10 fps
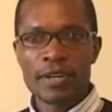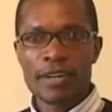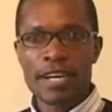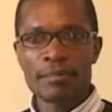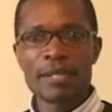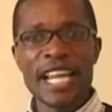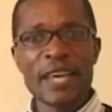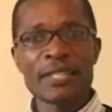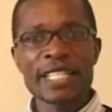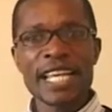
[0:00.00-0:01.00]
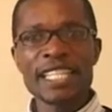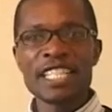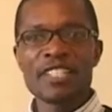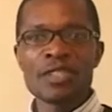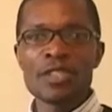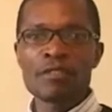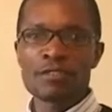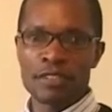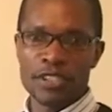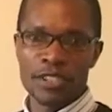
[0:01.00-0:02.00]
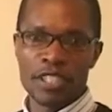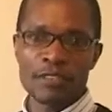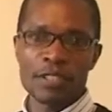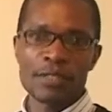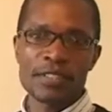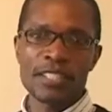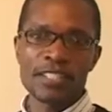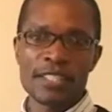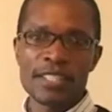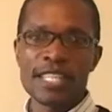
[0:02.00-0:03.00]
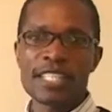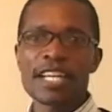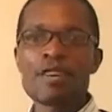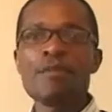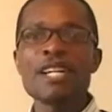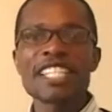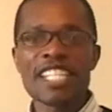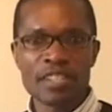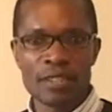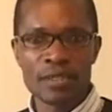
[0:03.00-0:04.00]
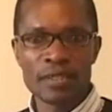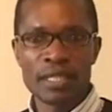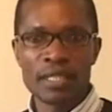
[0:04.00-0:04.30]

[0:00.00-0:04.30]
Carbon dioxide is useful during photosynthesis as a raw material,